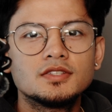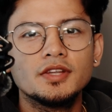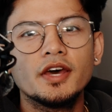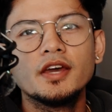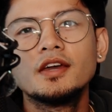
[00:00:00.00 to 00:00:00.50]

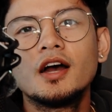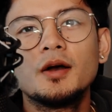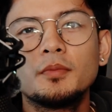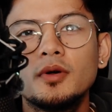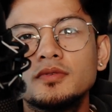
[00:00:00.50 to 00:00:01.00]
Today,
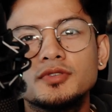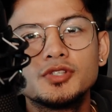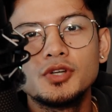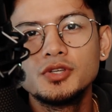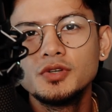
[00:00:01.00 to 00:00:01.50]
I'm going to
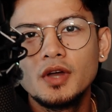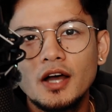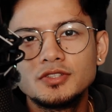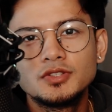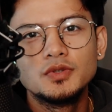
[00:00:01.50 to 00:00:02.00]
show you
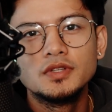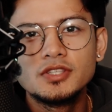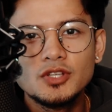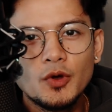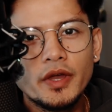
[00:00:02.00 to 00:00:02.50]
how to do
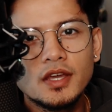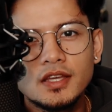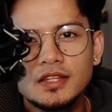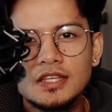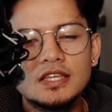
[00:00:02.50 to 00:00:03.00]
this quick
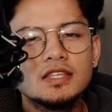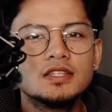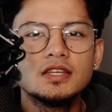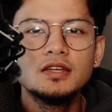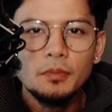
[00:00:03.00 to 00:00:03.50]
and
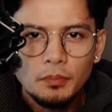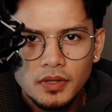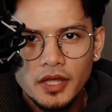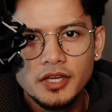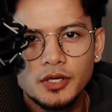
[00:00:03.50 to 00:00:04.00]
easy
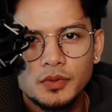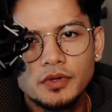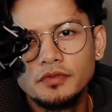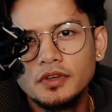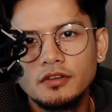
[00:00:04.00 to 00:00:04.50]
player
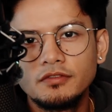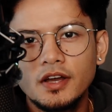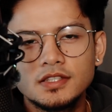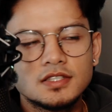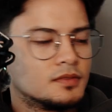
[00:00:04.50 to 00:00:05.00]
reveal
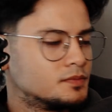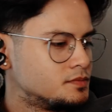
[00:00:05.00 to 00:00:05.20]
effect.